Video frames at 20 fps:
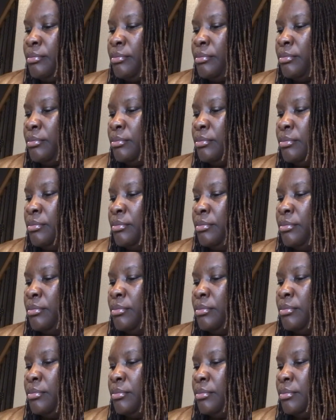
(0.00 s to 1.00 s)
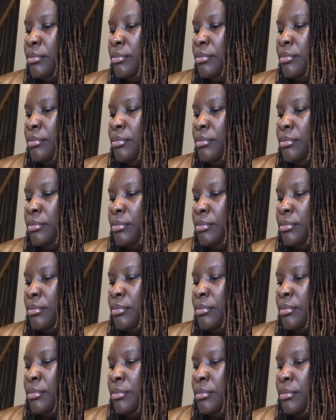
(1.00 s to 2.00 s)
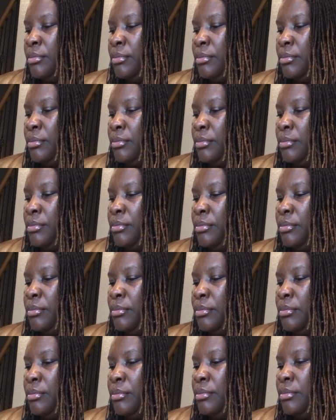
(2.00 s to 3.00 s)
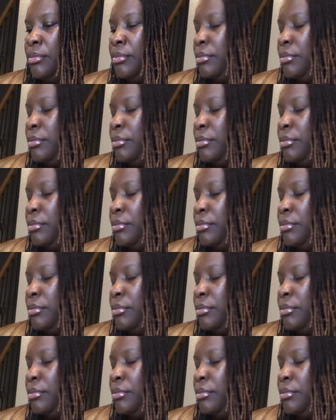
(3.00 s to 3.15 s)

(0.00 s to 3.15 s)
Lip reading: (no one is talking)